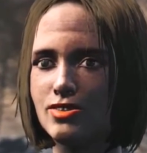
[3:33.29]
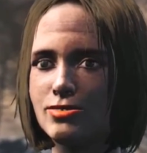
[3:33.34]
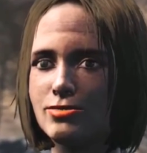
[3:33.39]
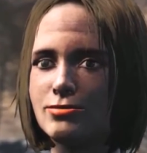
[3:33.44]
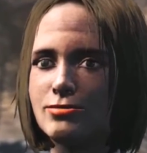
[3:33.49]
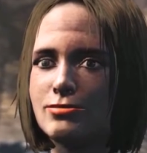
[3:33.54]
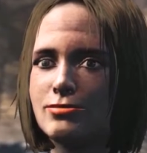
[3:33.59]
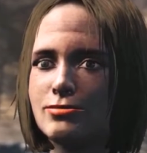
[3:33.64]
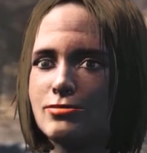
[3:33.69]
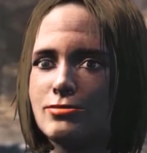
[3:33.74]

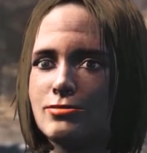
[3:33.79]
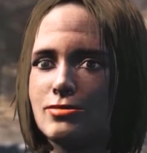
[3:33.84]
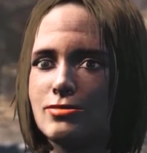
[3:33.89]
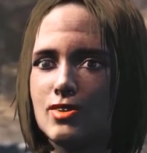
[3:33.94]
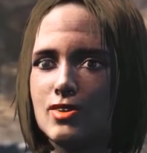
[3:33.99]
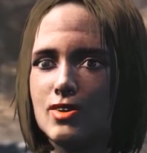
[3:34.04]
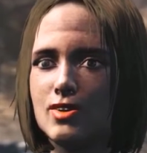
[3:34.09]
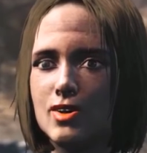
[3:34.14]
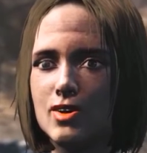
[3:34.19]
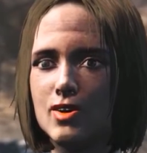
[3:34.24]
That's very nice
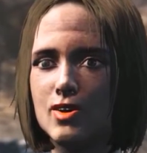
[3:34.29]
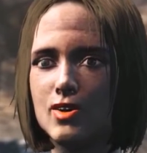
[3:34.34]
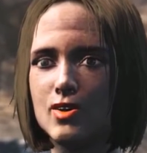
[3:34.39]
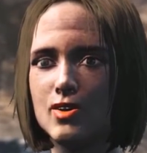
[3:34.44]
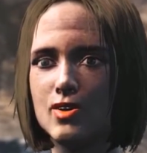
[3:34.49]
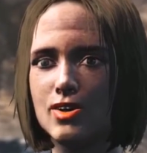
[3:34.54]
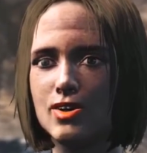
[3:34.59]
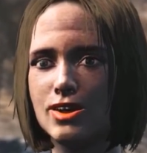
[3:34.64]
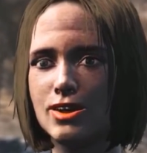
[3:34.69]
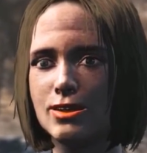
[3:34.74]
so, of you.
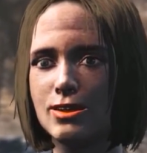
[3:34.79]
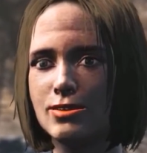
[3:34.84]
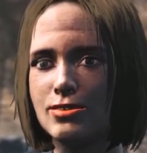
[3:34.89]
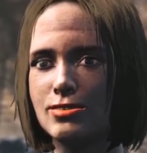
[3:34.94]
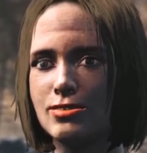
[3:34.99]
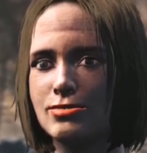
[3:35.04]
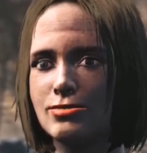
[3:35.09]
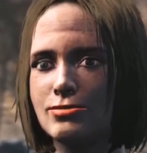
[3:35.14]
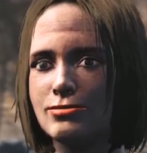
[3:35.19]
We're in.